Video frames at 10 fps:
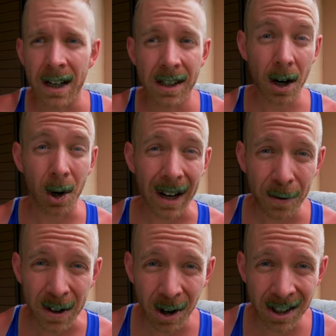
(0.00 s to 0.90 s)
So
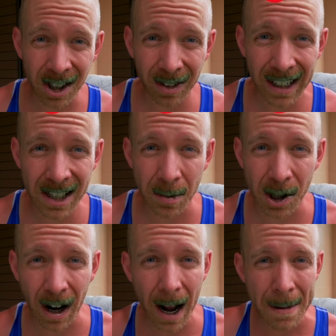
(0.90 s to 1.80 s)
if you aren't already
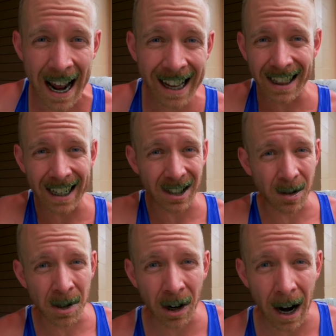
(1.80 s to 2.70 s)
subscribed, hit that
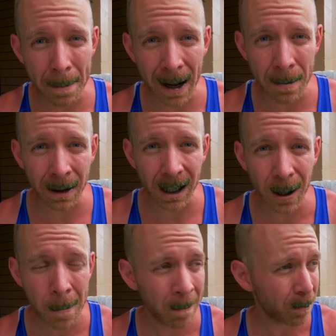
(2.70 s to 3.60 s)
subscribe button
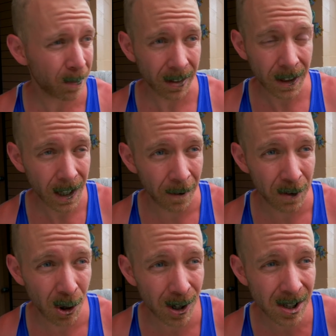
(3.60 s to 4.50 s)
below. If
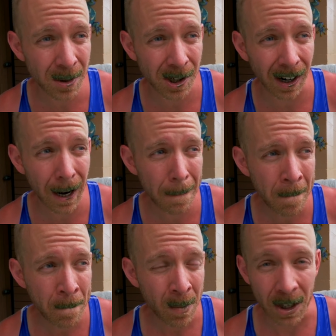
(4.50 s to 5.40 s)
you are subscribed,
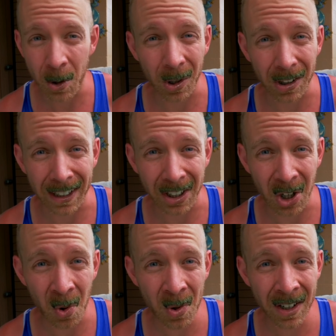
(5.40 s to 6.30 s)
you are like
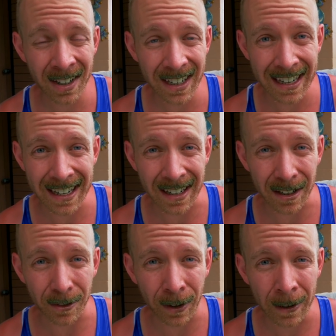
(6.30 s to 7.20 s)
Kona
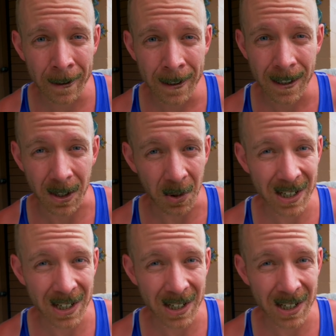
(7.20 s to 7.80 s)
Eve. So